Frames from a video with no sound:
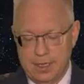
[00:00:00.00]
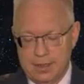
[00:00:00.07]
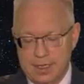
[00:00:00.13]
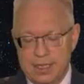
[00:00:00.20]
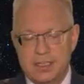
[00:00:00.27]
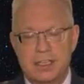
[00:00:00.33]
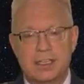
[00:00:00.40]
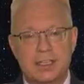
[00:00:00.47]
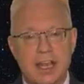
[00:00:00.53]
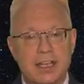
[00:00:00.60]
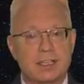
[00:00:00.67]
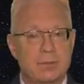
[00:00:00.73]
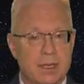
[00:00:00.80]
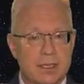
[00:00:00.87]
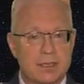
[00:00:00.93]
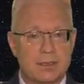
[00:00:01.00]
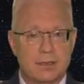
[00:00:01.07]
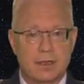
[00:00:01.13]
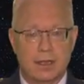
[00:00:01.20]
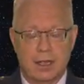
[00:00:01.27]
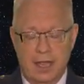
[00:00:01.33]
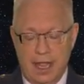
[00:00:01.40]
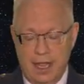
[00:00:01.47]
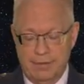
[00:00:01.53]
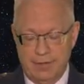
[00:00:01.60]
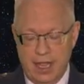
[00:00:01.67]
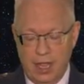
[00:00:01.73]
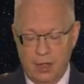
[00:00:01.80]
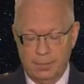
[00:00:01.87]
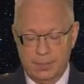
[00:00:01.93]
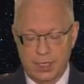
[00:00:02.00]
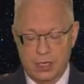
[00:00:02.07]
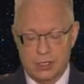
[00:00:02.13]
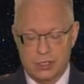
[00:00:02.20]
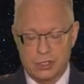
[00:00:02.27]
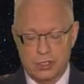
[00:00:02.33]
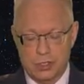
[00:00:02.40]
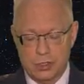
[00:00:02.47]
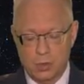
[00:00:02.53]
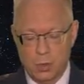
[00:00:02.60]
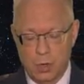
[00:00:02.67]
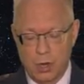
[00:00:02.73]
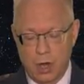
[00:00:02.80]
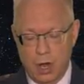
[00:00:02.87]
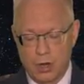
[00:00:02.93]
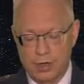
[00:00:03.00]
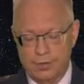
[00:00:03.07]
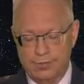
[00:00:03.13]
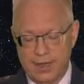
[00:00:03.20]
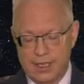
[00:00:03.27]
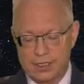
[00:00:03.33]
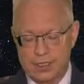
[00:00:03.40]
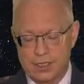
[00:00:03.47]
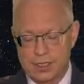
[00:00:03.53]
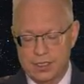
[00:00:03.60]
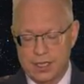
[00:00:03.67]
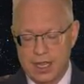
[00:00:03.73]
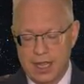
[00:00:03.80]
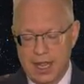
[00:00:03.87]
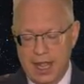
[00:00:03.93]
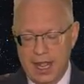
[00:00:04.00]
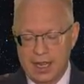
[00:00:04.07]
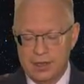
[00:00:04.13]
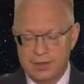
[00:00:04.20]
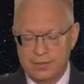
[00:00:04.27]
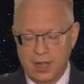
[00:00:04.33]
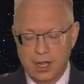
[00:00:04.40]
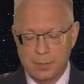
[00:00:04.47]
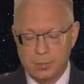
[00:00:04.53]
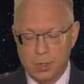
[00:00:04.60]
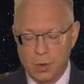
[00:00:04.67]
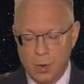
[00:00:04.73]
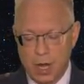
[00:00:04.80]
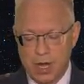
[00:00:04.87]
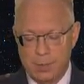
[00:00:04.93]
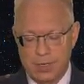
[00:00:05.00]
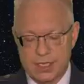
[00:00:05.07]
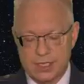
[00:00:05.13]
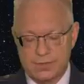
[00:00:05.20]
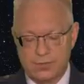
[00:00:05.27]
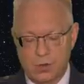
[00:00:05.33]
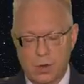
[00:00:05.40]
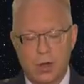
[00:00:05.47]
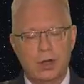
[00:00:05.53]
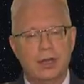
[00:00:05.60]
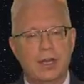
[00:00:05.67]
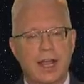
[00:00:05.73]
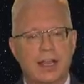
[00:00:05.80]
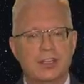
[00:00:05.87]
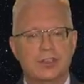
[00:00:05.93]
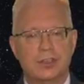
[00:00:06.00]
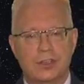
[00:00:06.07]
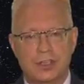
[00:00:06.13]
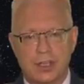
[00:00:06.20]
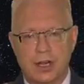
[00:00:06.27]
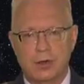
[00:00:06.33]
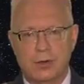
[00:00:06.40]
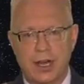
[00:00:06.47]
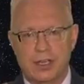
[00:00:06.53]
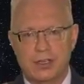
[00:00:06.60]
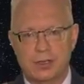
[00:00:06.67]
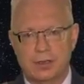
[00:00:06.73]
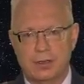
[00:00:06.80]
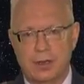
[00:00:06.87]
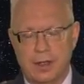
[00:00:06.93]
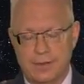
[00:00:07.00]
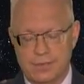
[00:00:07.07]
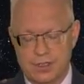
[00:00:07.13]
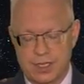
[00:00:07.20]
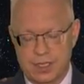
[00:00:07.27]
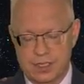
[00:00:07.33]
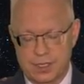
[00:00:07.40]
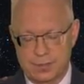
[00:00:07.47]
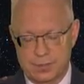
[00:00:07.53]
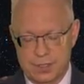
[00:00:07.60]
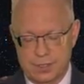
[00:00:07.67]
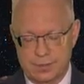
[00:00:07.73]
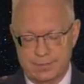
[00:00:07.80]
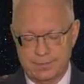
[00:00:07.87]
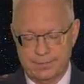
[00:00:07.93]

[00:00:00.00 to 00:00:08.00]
These assessments have helped us shore our defenses and develop requirements for our next generation of systems.